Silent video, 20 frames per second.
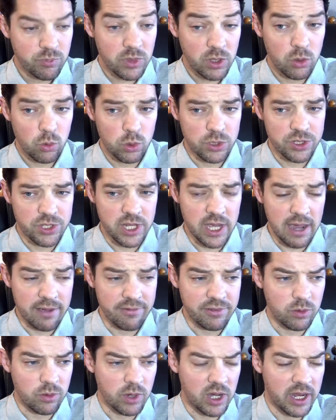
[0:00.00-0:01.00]
We'll see
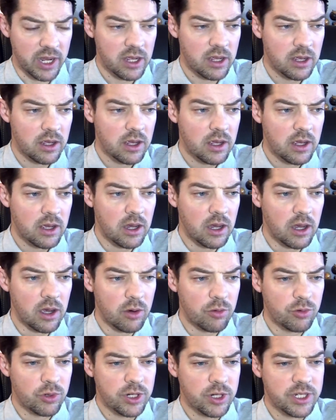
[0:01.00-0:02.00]
after why.
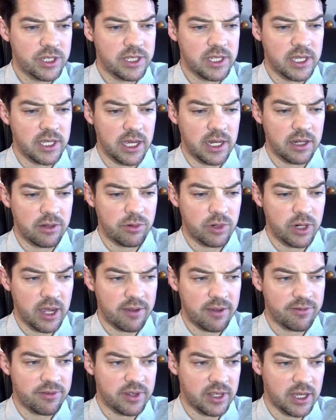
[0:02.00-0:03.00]
Rook d8, rook
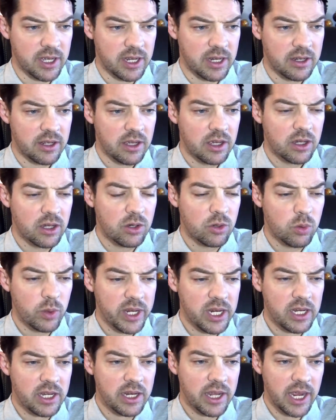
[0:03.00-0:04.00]
f d8.
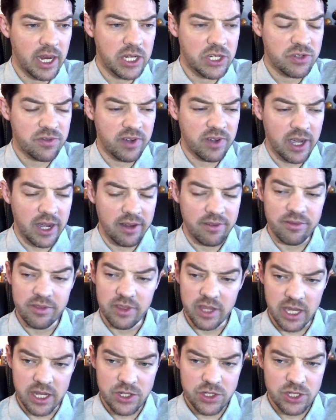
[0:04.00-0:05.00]
Queen h5,
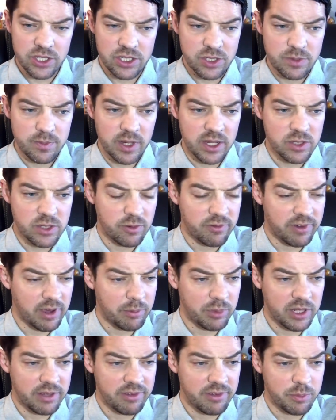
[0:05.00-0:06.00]
the engine's best move. I
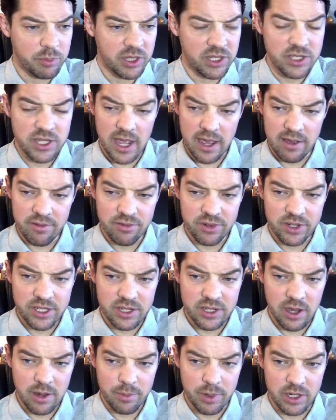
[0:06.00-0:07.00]
believe he plays every
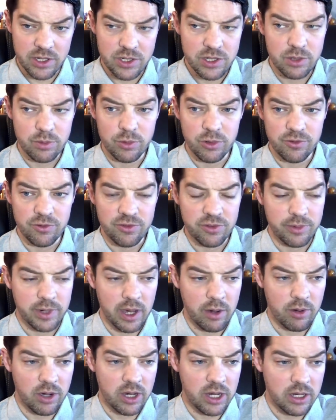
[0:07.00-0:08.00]
top engine move from
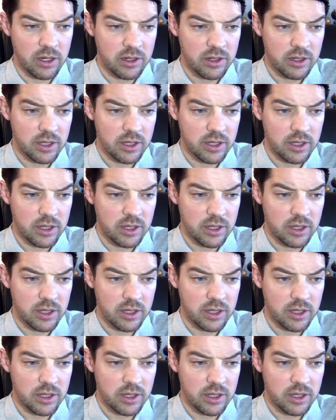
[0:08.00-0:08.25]
now on.